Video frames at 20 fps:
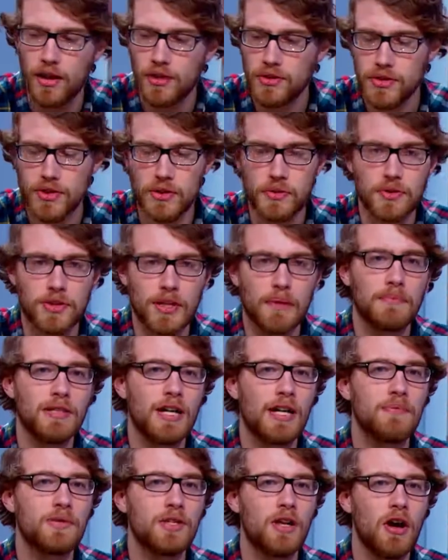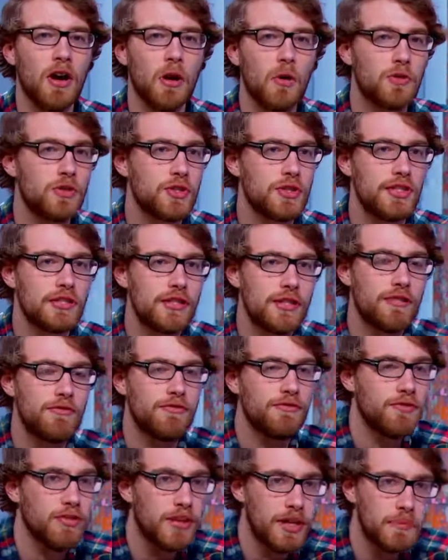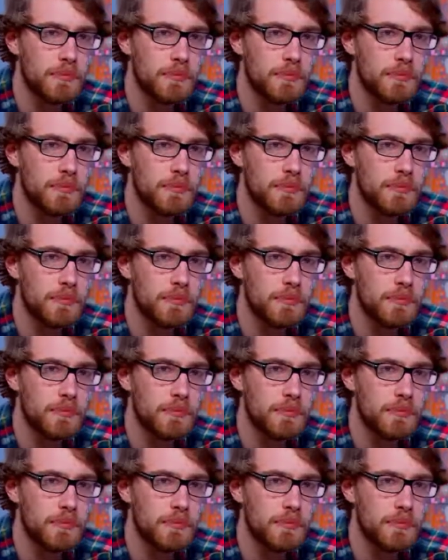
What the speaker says: also sometimes the ocean can flood